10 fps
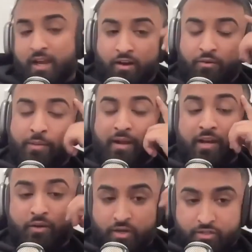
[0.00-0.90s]
Rabbi, I got
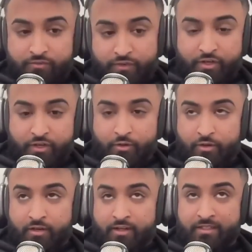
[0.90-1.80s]
a question for you,
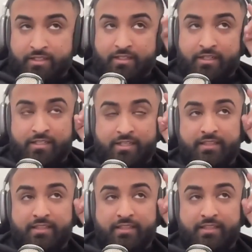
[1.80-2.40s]
because I